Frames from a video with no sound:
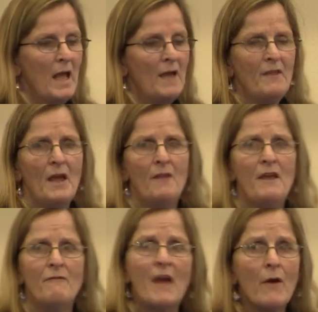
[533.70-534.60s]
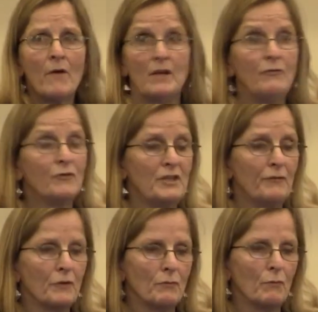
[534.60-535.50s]
And they vary for
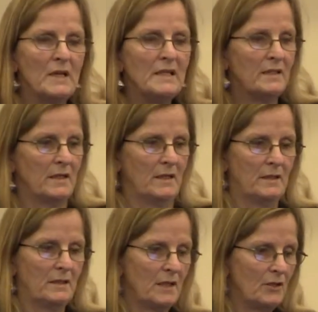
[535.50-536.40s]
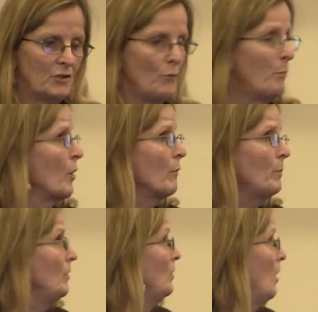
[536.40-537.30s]
different reasons. So
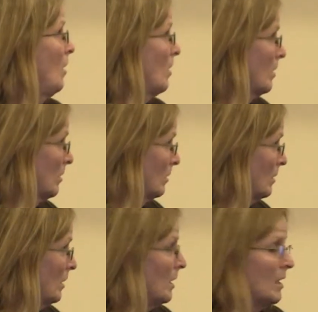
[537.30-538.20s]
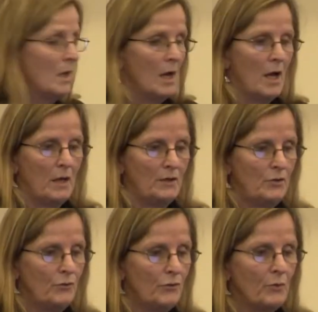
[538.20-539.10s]
purple are
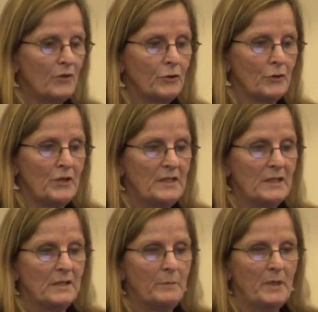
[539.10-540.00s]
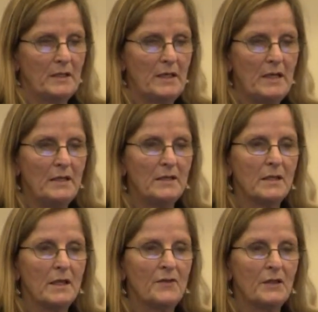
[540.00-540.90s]
youth with learning
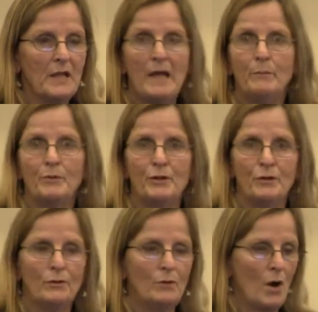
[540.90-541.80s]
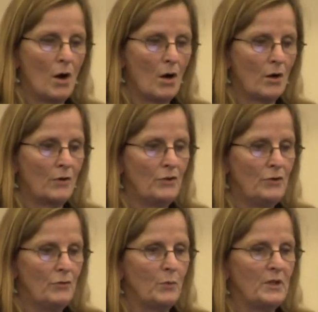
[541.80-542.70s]
disabilities, the light blue are
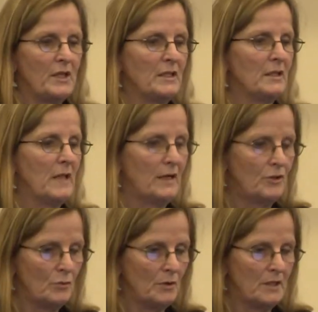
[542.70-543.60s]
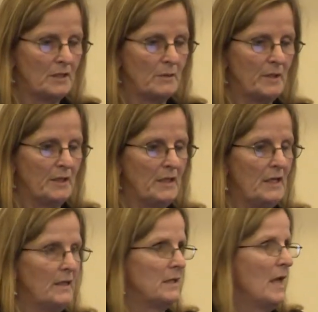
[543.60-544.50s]
youth with intellectual
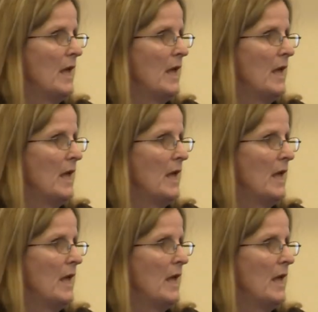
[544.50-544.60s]
disabilities,